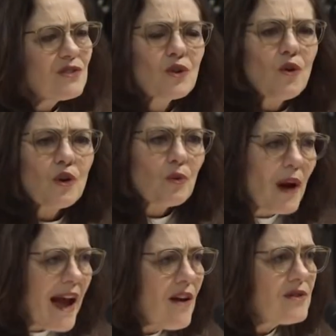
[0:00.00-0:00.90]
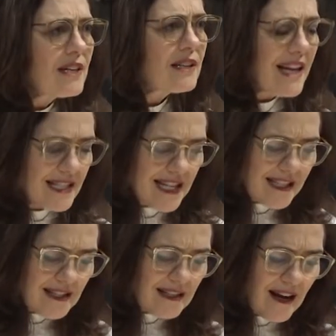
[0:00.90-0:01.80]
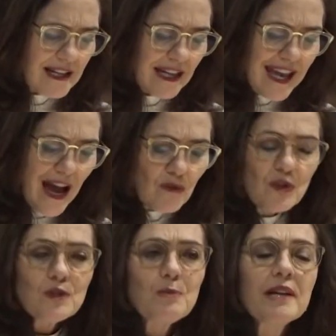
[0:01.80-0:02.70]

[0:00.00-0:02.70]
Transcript: to skulk around in clandestine encounters